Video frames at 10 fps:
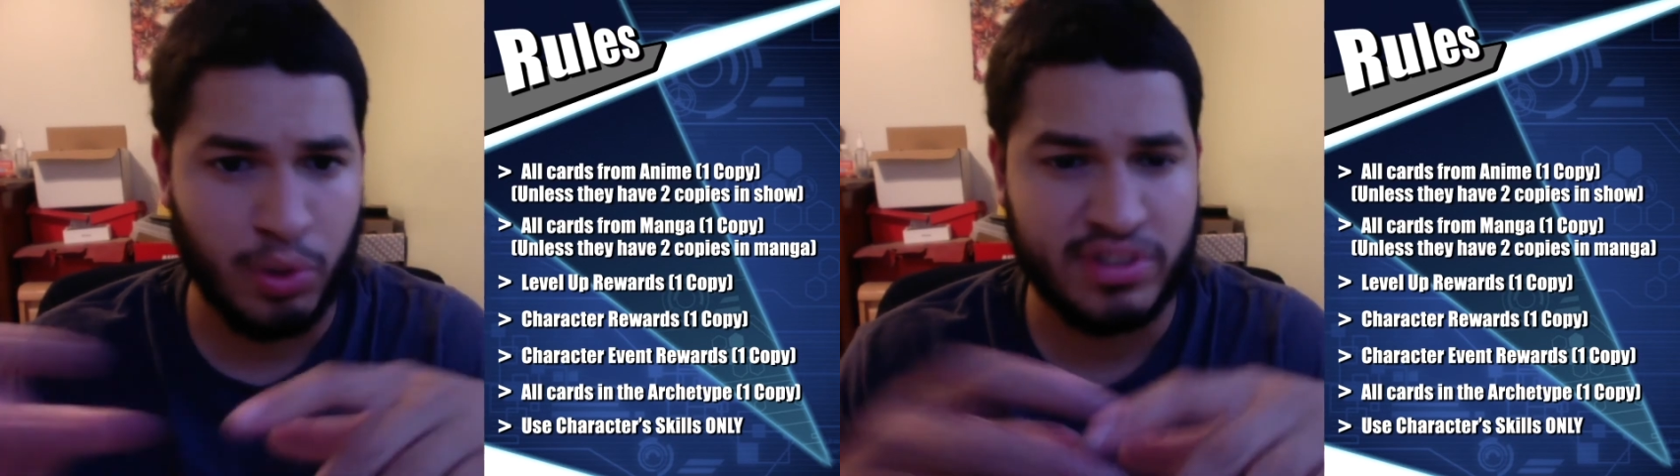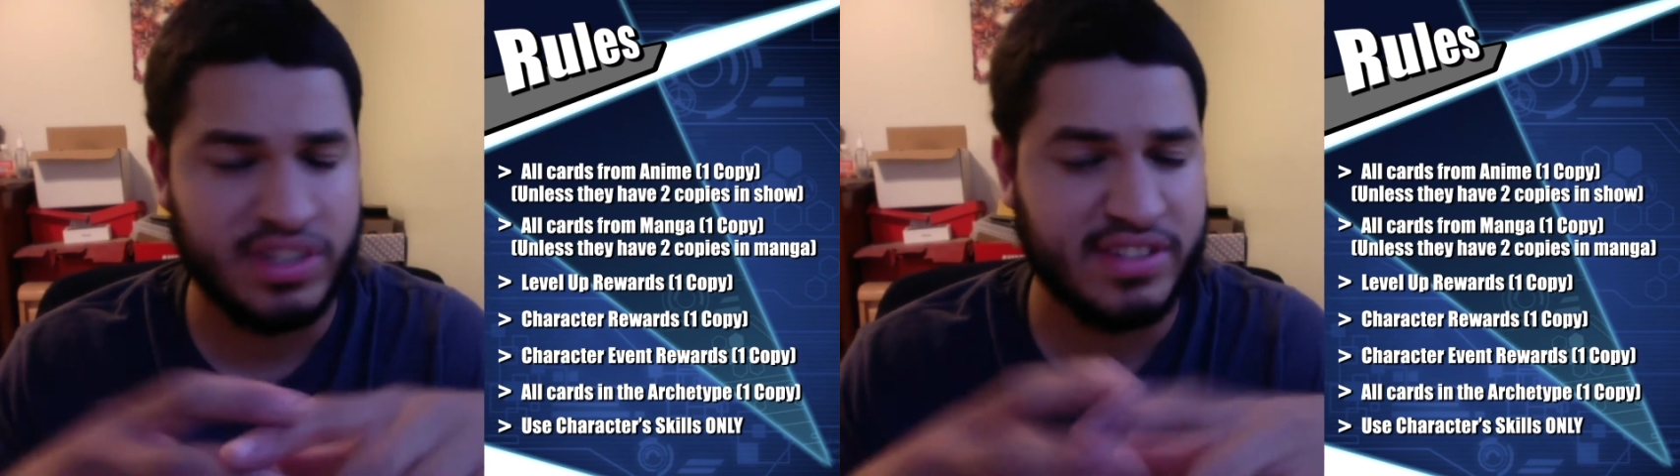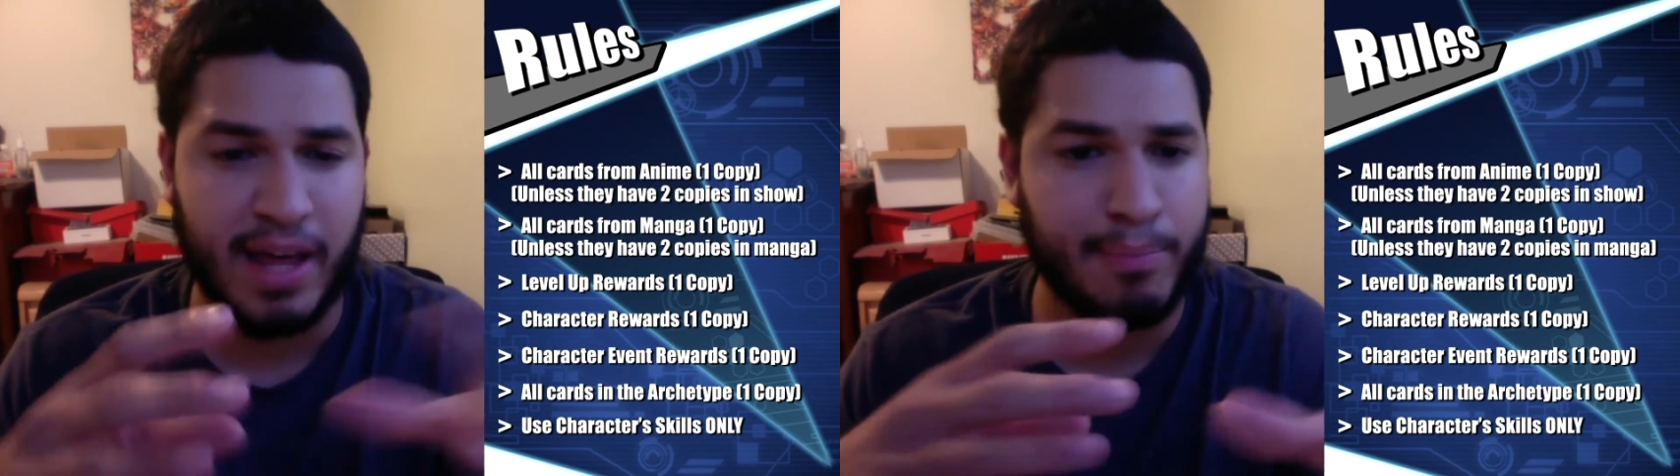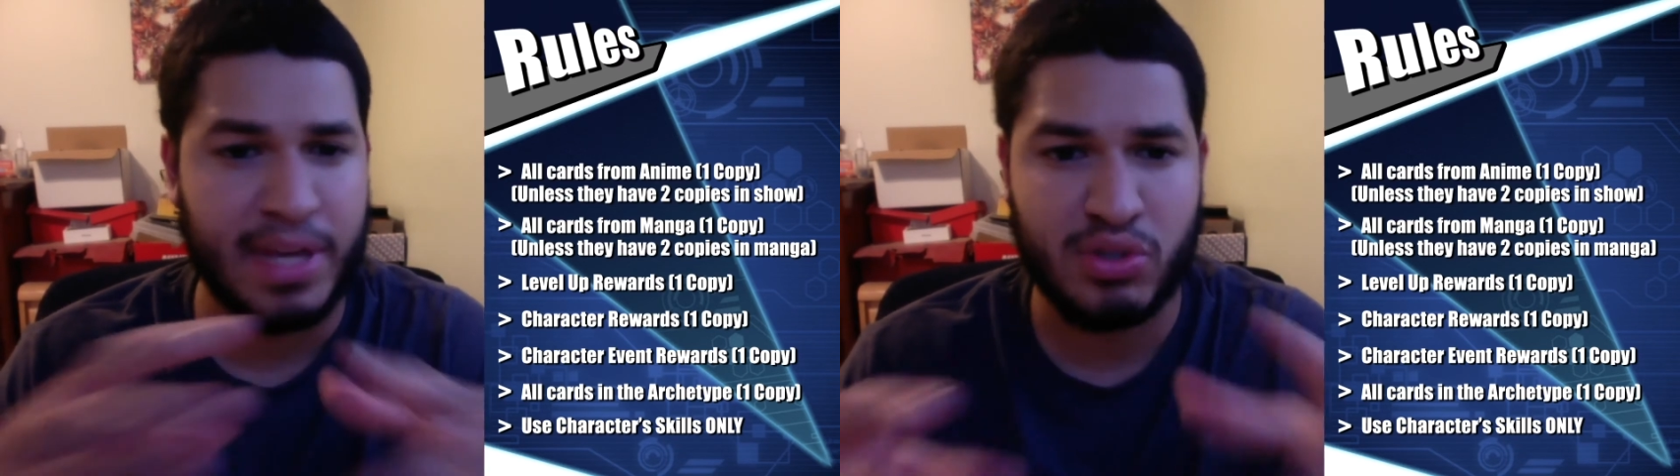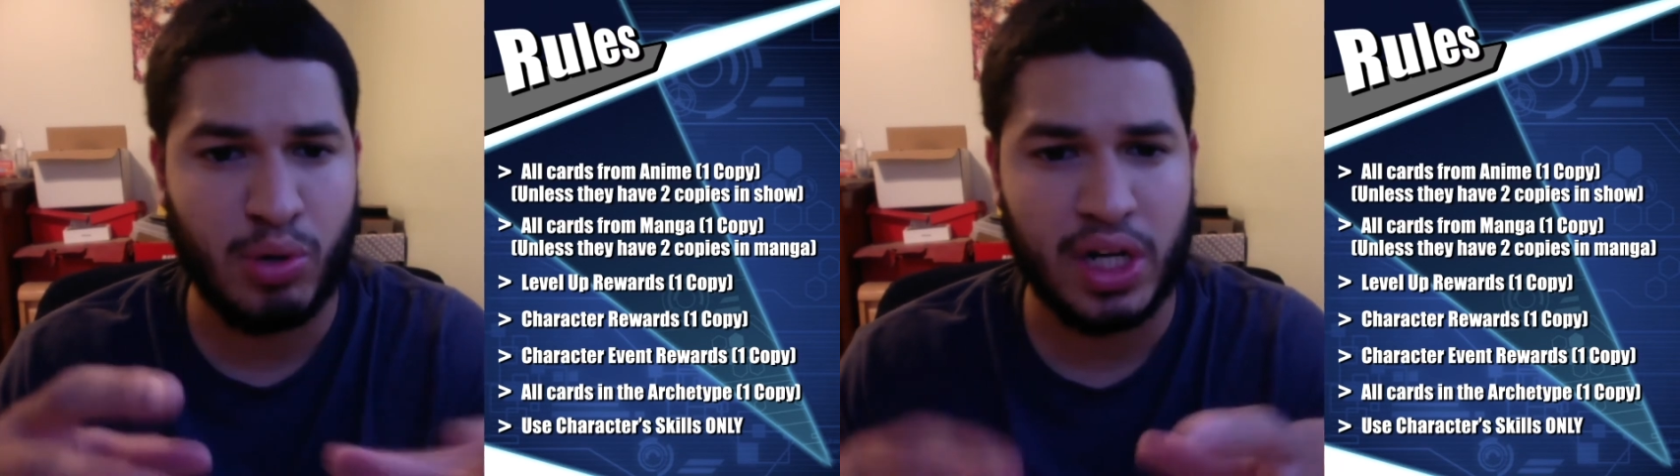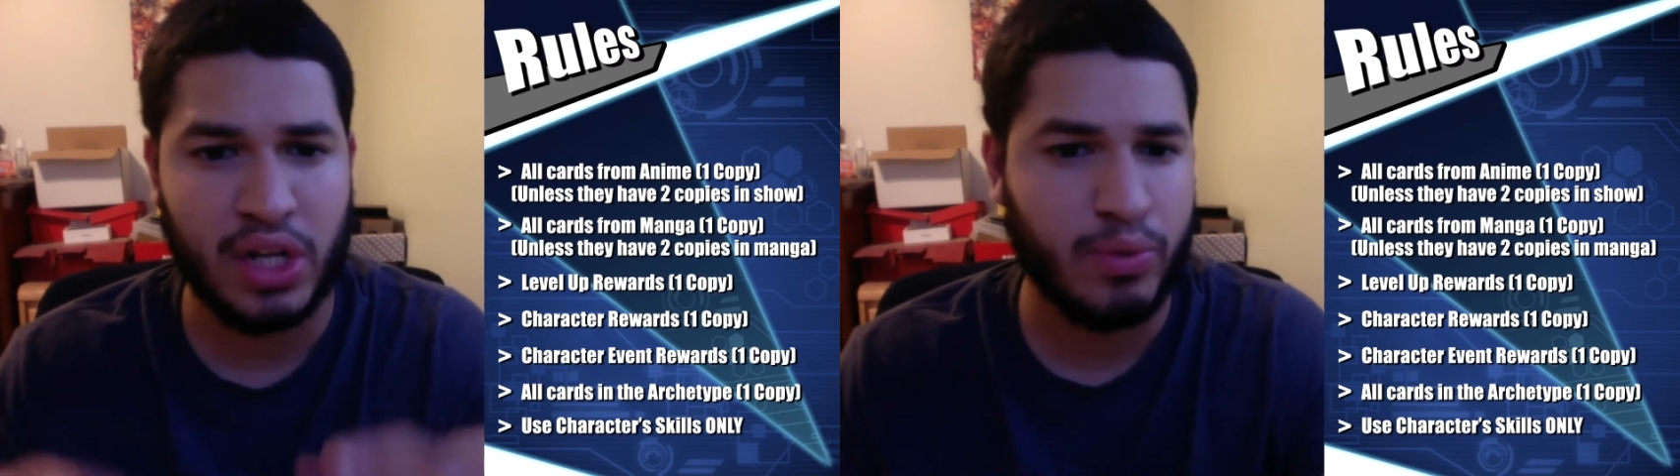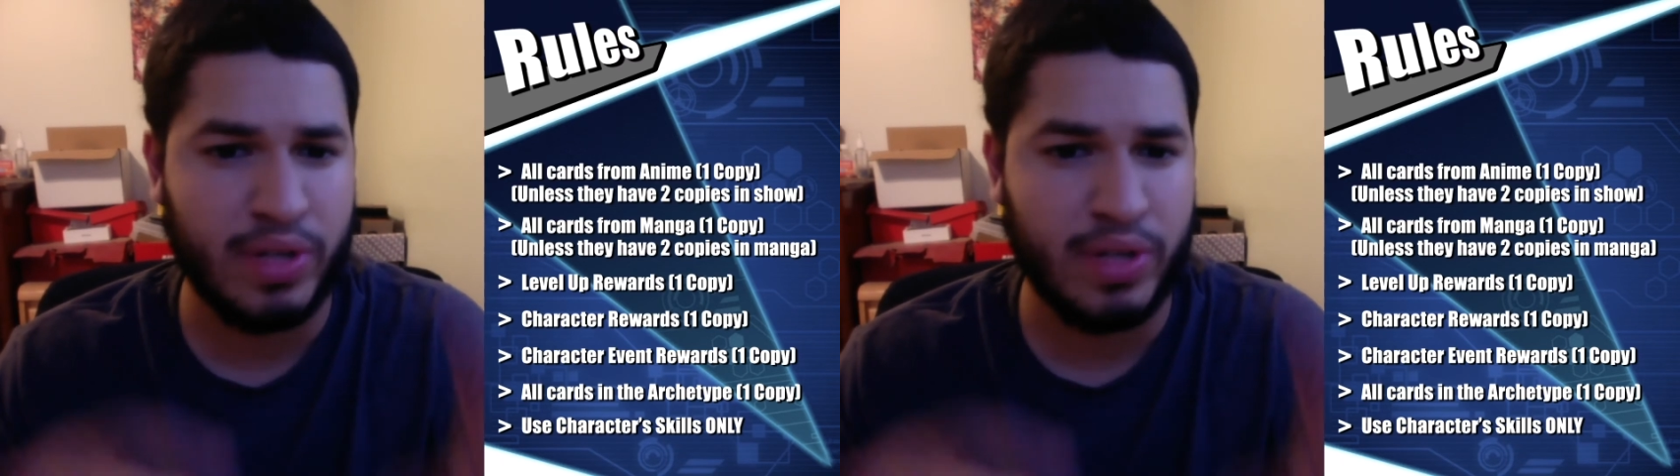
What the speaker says: It's not best 2 out of 3.